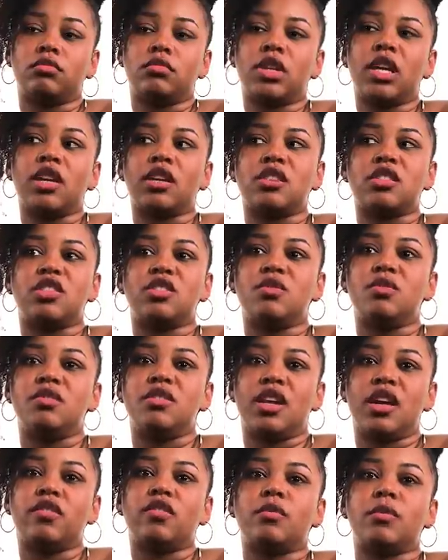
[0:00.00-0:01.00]
Yeah, because you'd
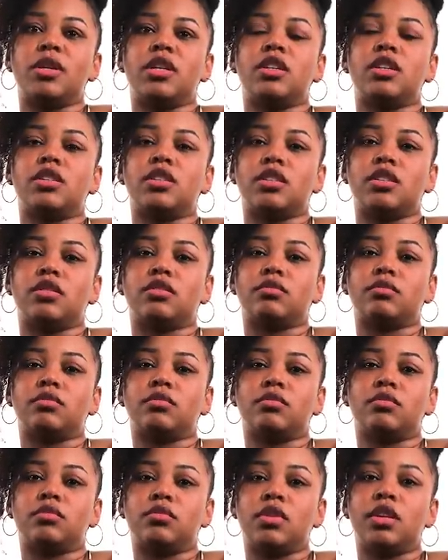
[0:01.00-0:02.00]
never be cooking.
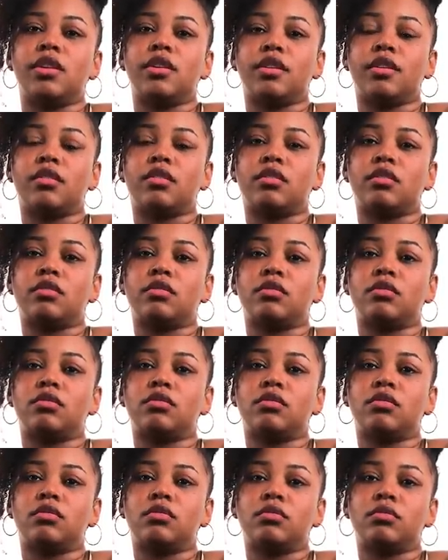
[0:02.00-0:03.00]
Yeah.
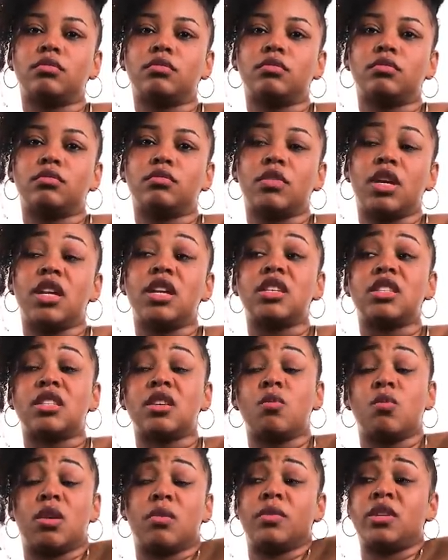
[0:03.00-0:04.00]
And there's
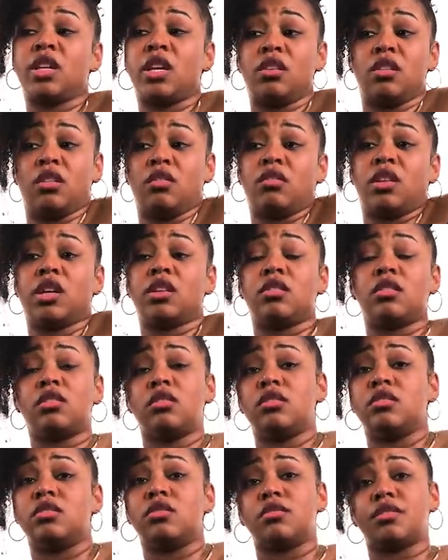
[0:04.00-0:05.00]
some women that don't like to
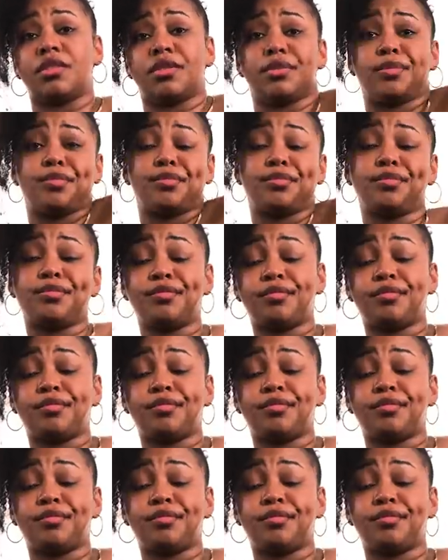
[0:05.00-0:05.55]
cook, so.